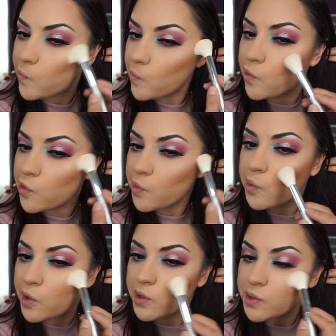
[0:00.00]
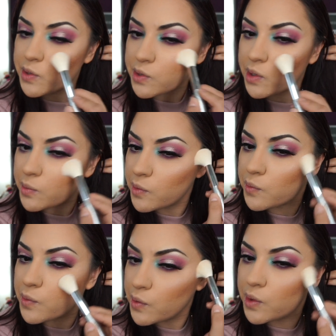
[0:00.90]
otherwise it's gonna be
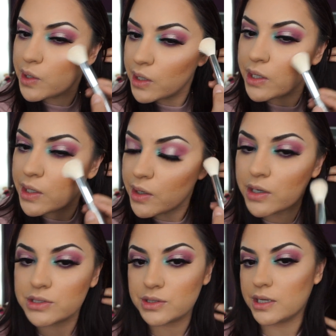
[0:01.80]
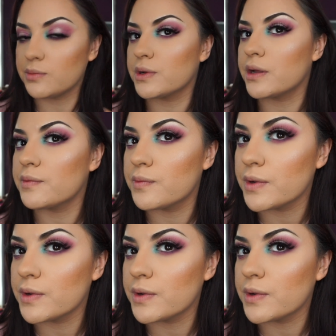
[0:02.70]
really hard to get rid of.